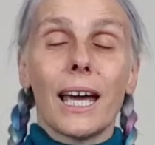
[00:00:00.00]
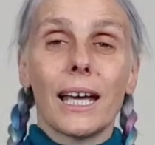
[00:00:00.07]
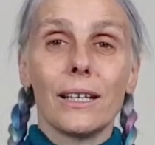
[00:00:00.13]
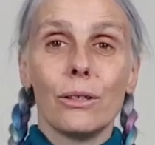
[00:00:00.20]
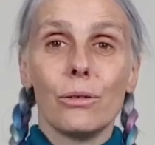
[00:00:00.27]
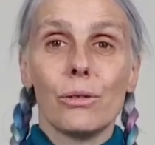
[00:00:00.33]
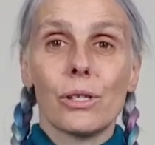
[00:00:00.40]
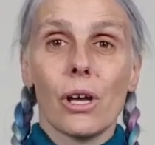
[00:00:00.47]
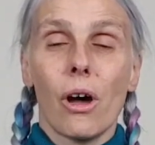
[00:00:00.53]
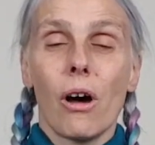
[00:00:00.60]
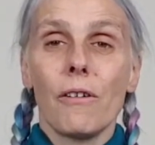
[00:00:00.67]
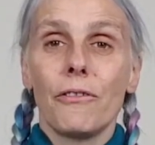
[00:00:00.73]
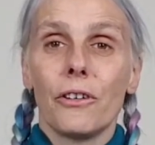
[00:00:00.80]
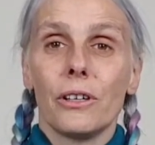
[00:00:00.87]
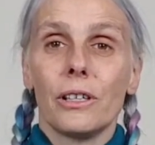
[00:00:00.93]
I use
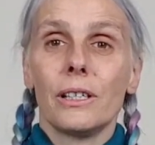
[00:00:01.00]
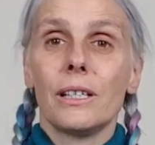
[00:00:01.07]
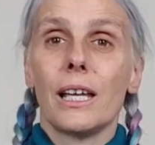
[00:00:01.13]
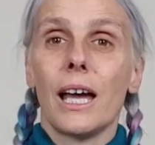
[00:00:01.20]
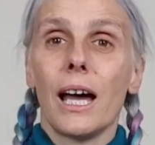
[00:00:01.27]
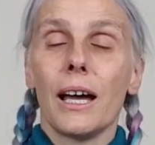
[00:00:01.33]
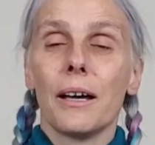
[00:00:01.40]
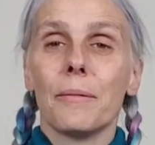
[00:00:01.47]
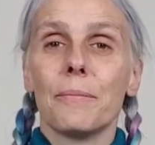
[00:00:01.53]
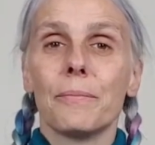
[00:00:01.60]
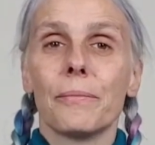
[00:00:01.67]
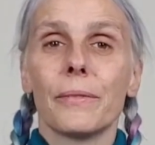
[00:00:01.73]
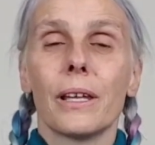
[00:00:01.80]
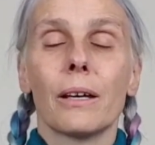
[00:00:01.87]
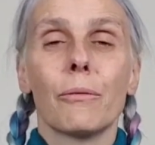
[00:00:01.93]
often
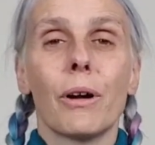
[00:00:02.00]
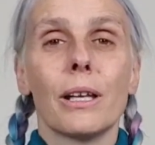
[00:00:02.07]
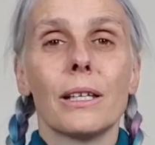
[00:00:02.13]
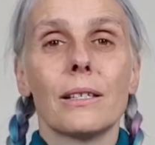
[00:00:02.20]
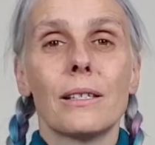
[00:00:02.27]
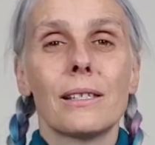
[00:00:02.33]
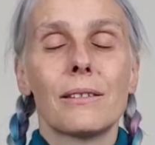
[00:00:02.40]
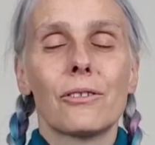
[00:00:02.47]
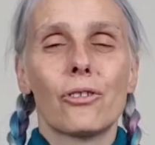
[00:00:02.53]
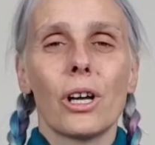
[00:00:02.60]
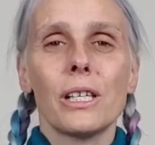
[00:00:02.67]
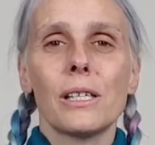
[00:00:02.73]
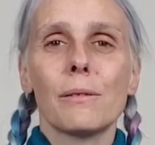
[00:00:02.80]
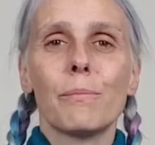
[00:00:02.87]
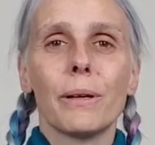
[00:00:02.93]
when
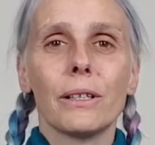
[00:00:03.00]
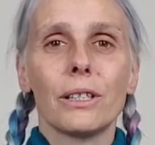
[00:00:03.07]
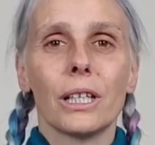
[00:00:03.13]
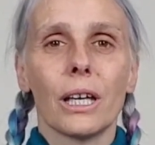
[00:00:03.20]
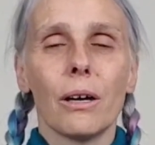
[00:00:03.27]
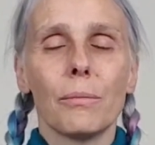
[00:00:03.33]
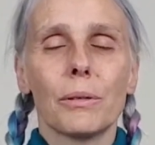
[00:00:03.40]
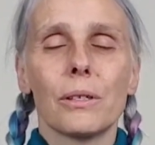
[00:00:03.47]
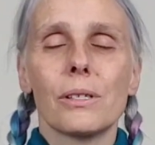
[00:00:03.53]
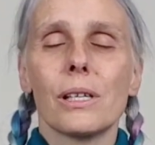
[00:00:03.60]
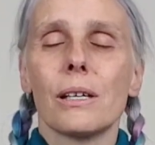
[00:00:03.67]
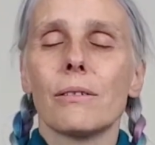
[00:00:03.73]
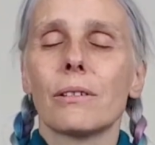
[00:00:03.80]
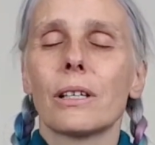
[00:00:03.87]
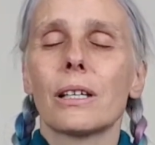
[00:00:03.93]
stress is building up, because
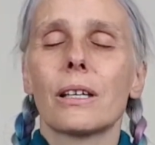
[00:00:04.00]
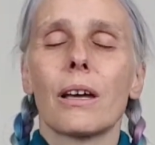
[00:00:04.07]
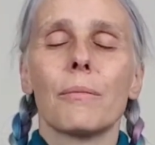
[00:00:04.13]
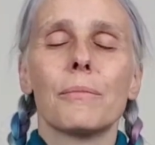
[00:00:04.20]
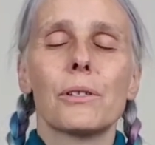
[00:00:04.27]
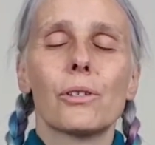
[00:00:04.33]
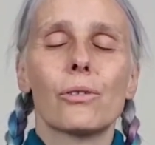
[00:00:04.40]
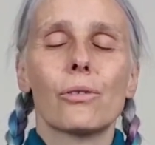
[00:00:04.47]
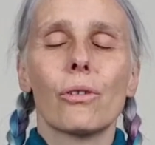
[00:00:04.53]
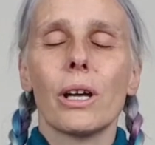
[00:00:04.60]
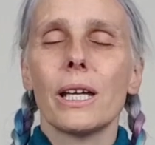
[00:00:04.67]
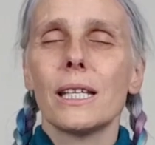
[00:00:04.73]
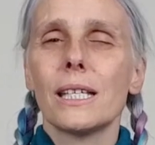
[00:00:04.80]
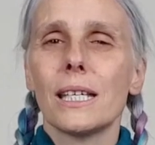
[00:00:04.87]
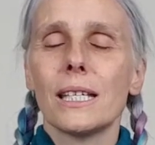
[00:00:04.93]
it comes
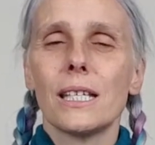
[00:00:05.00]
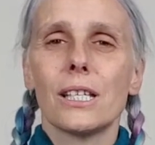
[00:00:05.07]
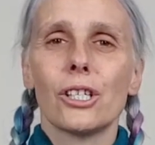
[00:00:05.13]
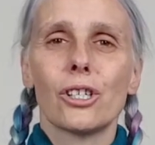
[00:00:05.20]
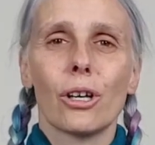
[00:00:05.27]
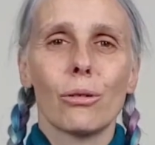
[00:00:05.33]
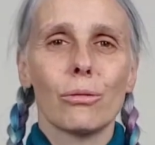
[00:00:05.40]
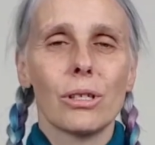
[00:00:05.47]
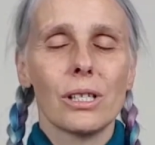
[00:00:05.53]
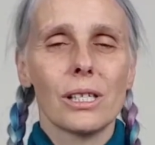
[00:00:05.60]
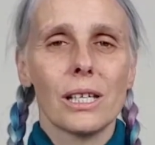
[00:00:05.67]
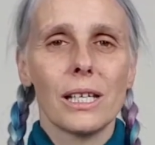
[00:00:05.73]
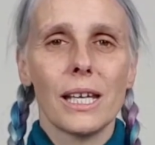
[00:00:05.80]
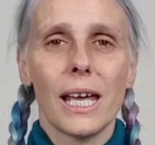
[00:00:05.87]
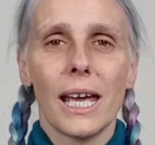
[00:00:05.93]
straight into the shoulders
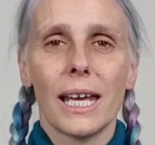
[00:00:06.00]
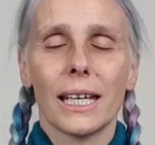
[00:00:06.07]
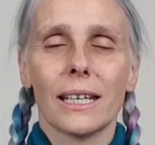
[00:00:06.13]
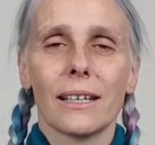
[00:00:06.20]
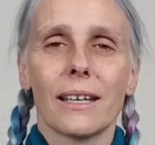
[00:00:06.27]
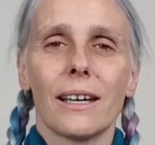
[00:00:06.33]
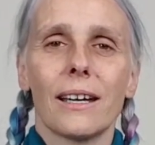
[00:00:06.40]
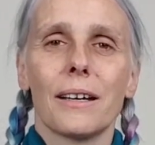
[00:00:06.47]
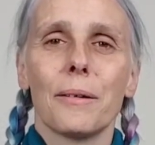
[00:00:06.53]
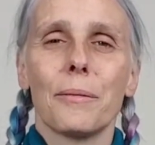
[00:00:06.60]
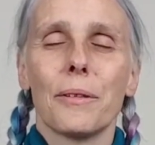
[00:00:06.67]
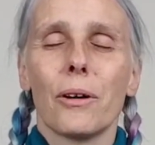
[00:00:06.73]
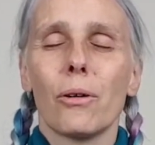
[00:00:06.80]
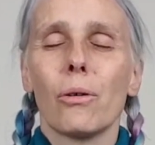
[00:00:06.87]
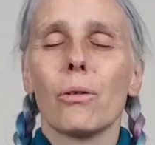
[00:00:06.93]
and neck,
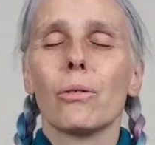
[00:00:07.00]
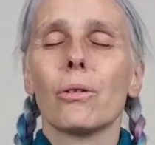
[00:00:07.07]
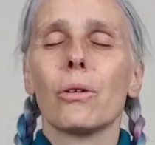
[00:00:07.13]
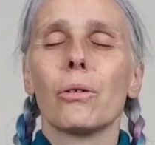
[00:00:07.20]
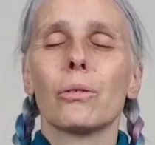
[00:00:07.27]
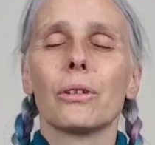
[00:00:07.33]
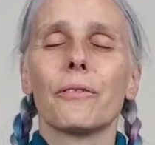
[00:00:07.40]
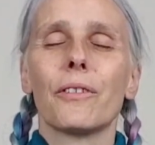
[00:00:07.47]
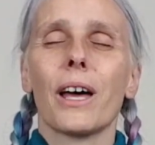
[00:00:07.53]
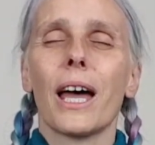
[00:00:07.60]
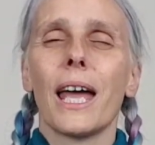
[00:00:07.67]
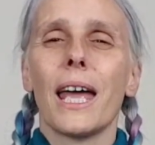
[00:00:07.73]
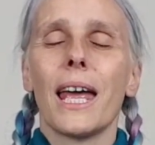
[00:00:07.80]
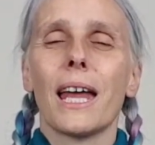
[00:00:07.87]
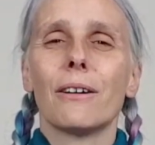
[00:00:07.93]
and all of that
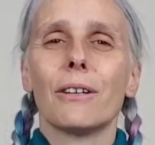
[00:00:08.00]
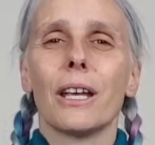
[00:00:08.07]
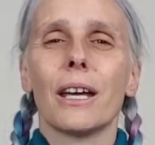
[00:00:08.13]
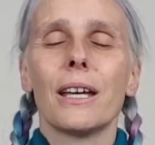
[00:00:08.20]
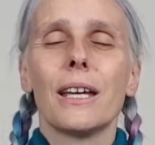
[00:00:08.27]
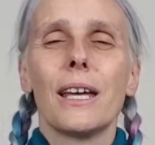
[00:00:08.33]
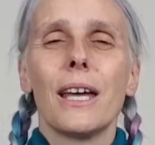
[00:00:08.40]
area,